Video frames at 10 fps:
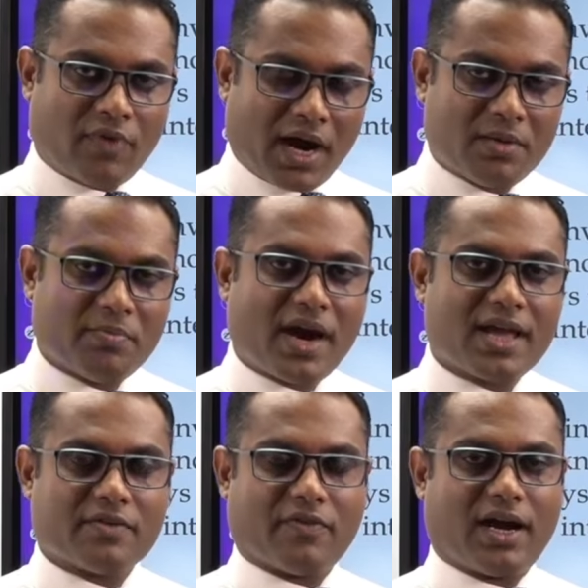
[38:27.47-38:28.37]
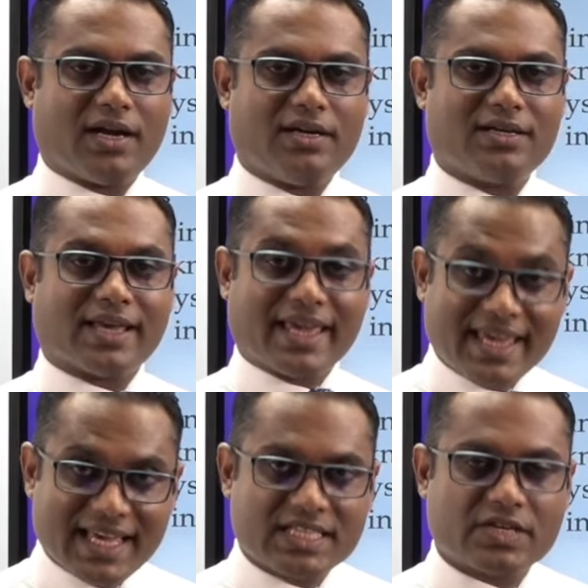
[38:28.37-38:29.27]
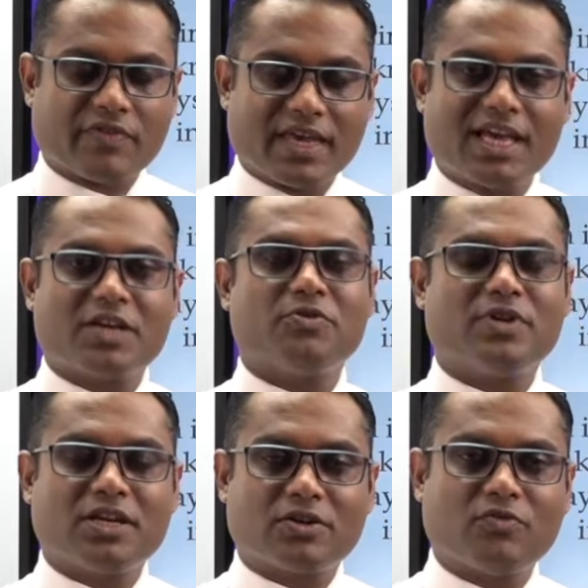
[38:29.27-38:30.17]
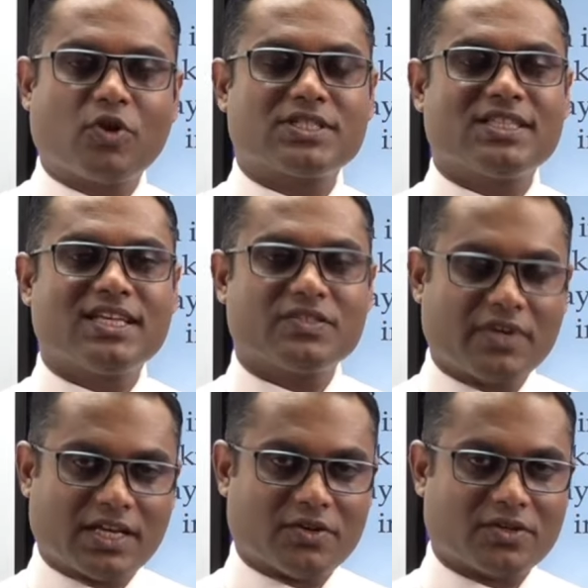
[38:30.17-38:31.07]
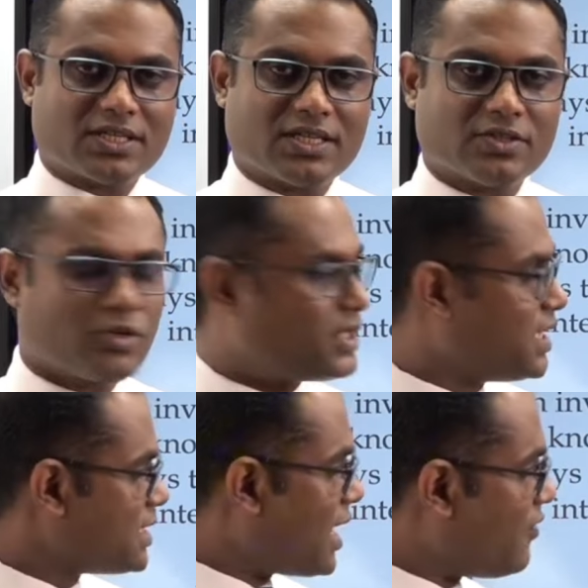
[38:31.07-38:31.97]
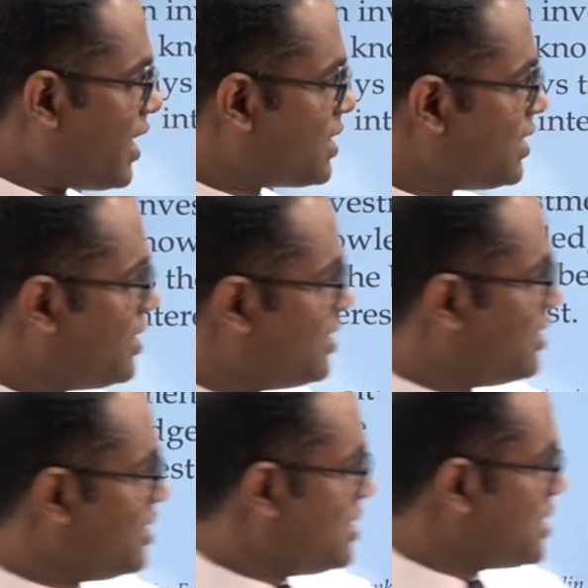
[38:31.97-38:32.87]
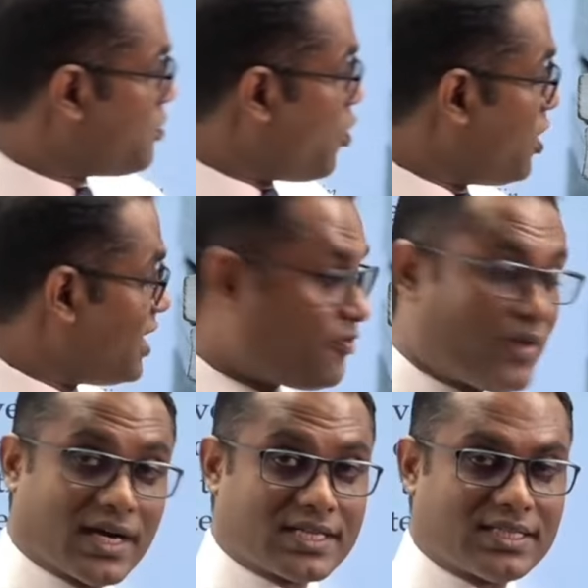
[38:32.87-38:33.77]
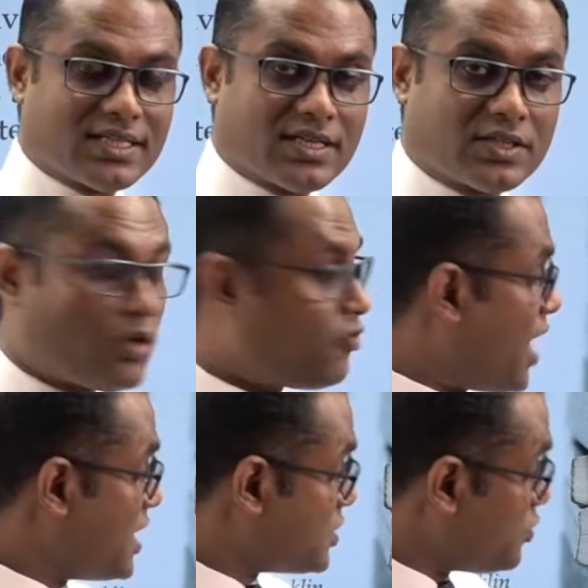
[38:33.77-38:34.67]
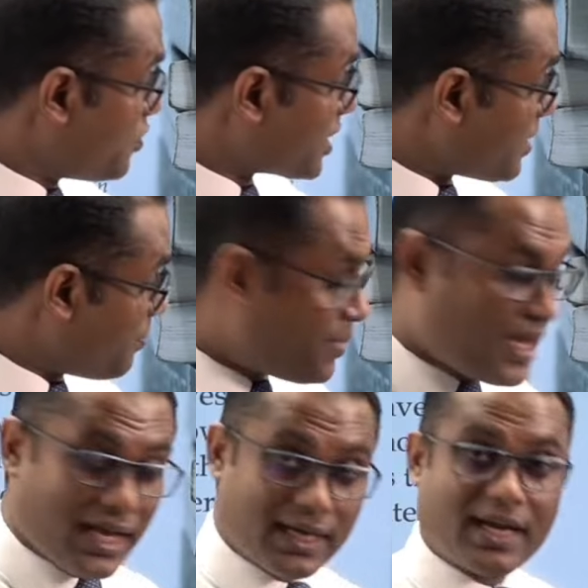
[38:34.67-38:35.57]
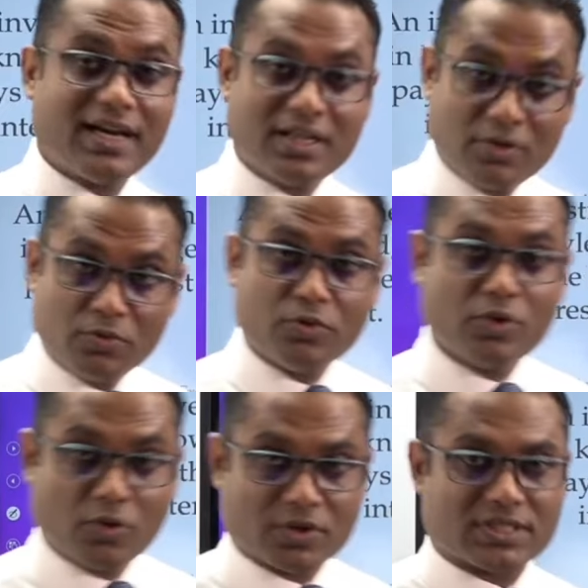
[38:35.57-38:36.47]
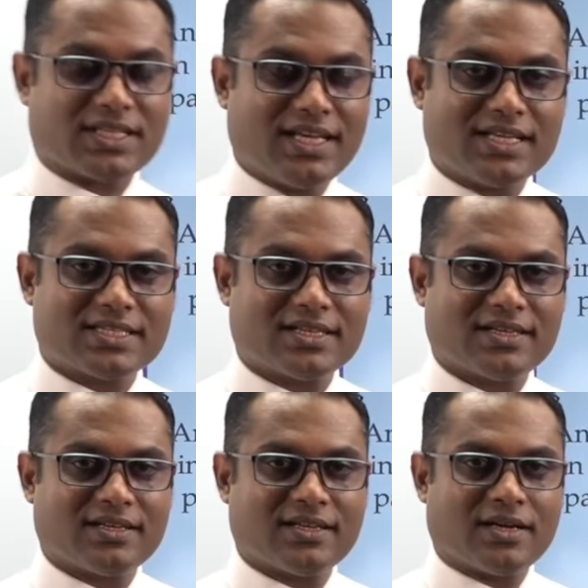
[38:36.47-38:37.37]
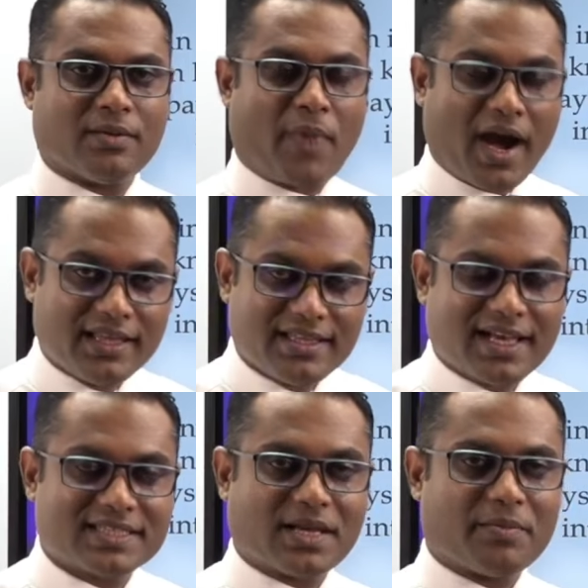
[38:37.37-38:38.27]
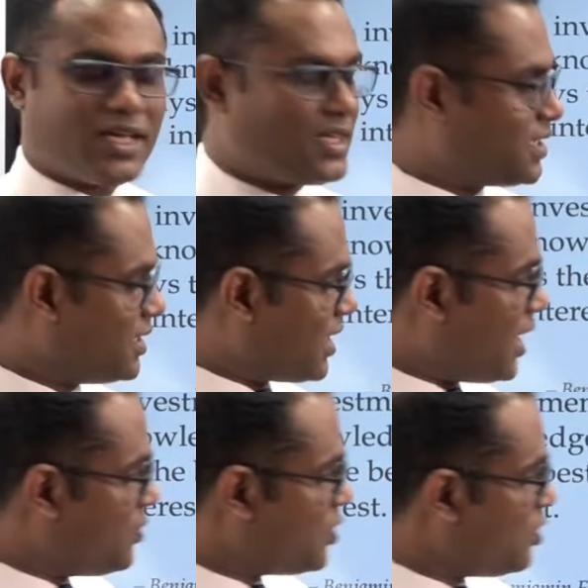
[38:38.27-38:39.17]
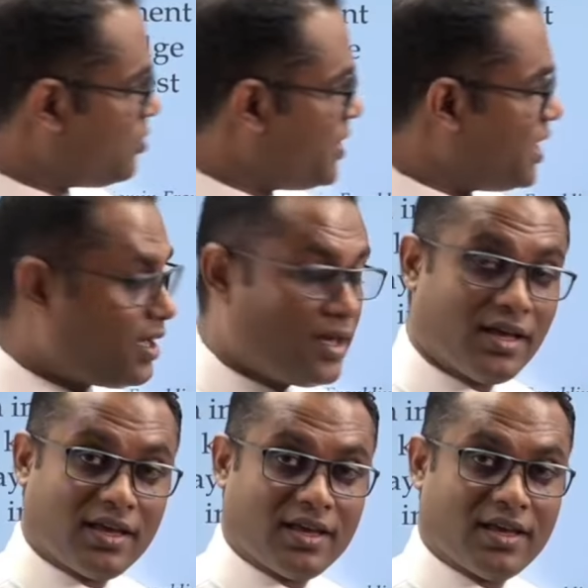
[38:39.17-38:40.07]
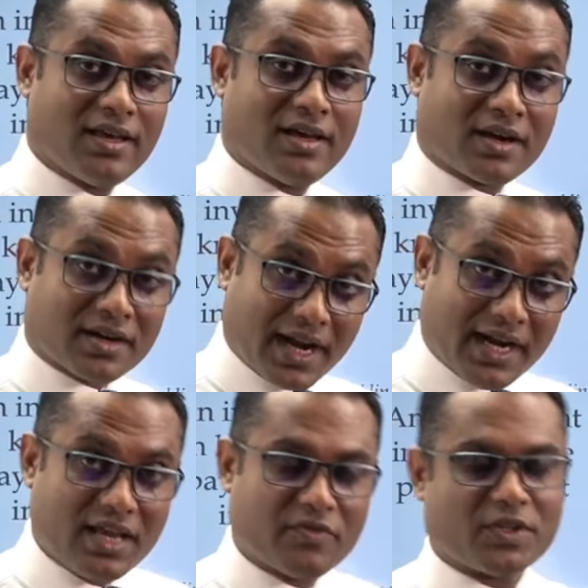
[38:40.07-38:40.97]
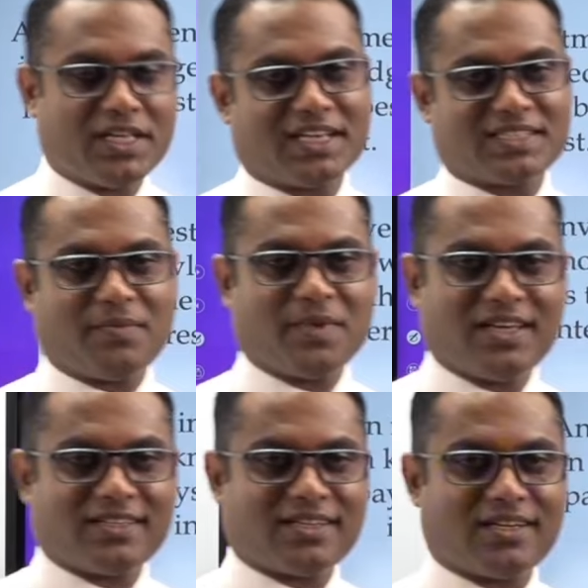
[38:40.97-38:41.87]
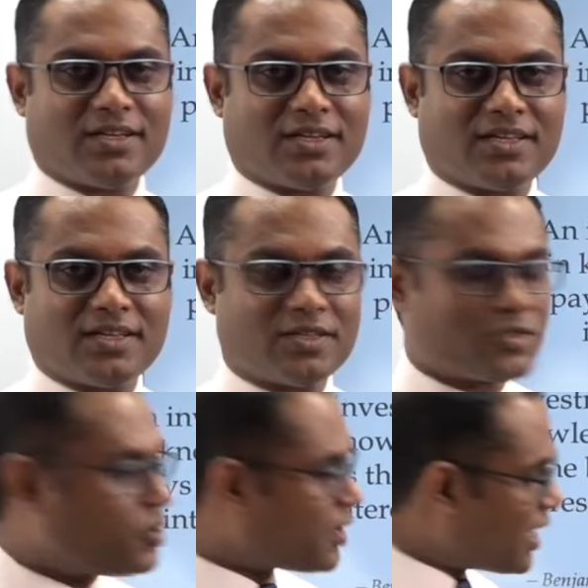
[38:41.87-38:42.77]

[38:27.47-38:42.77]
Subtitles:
One by one, each week you need to watch these videos. So, these are what? Small efforts. So, once you repeatedly do those things, by the examination time, you will be ready for the examination. So, you